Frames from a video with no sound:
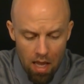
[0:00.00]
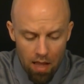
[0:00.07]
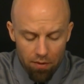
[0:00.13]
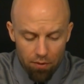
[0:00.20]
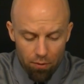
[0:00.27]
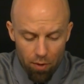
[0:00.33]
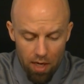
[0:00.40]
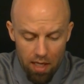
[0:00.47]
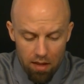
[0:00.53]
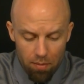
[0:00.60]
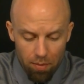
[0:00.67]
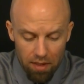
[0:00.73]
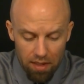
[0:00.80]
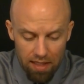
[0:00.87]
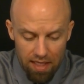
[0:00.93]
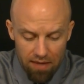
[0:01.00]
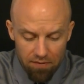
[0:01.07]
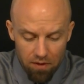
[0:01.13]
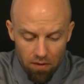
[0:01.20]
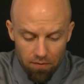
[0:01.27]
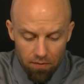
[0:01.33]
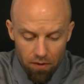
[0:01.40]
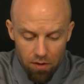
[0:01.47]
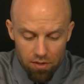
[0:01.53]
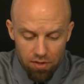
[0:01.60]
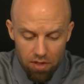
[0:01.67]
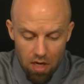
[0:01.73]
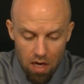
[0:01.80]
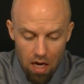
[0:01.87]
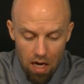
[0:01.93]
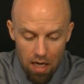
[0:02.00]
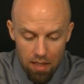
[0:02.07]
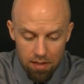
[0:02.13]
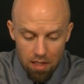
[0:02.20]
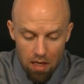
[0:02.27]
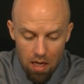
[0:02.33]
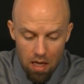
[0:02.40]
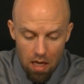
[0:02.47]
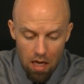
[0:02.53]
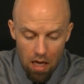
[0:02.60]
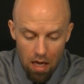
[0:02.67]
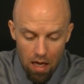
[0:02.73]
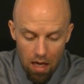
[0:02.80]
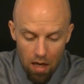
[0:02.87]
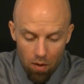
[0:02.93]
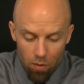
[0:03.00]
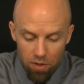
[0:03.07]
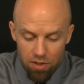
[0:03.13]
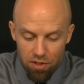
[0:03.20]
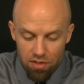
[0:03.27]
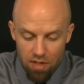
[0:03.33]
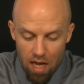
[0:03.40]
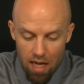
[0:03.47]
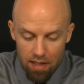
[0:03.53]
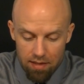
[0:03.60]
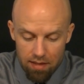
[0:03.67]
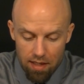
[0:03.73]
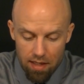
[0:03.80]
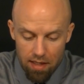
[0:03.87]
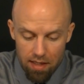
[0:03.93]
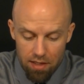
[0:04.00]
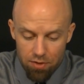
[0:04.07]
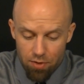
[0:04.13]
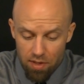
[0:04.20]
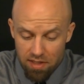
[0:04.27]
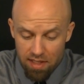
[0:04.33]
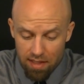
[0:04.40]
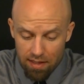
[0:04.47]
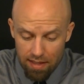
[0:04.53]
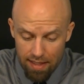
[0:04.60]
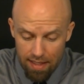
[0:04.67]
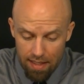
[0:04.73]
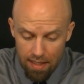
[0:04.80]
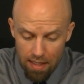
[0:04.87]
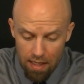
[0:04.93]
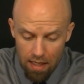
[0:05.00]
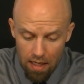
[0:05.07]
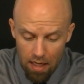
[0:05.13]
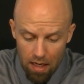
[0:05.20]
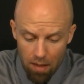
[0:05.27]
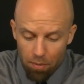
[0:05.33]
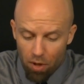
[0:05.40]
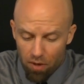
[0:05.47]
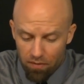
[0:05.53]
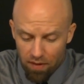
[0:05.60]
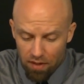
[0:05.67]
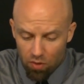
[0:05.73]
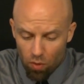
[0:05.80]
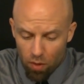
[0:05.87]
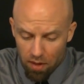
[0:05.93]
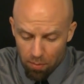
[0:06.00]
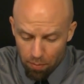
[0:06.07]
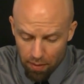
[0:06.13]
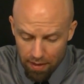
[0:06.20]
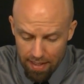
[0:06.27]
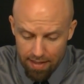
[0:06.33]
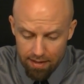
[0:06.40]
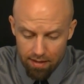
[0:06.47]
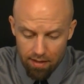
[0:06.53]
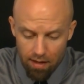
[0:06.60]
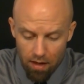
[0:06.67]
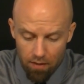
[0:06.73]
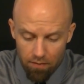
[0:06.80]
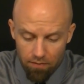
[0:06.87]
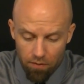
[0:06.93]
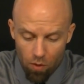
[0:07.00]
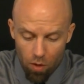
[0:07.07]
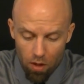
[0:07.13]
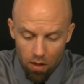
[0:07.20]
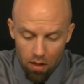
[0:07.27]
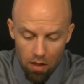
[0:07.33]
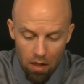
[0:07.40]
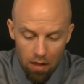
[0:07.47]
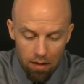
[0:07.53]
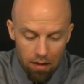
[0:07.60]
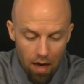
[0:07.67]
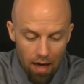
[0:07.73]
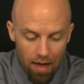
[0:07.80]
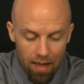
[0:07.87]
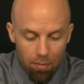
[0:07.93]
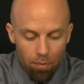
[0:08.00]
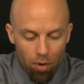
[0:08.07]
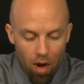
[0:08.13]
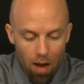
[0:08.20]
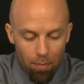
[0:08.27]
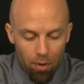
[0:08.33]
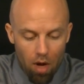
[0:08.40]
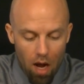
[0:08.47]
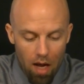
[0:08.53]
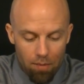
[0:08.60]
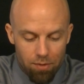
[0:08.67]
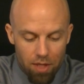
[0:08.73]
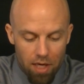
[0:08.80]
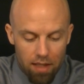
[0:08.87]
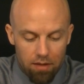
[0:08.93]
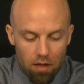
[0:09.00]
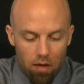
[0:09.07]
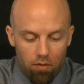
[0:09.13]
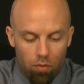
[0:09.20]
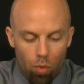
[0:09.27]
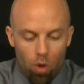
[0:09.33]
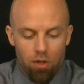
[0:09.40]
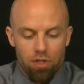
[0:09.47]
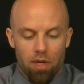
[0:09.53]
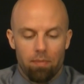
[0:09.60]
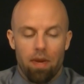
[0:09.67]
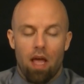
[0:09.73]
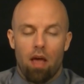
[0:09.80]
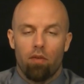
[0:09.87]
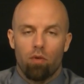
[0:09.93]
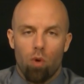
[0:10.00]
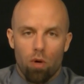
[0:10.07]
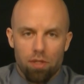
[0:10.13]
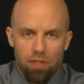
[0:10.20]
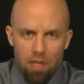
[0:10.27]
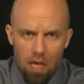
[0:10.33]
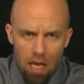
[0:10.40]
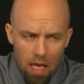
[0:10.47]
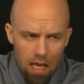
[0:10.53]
And three, the belief in the first cause, which is not intrinsically perfect or complete, and therefore not a proper object of worship. Now, of course,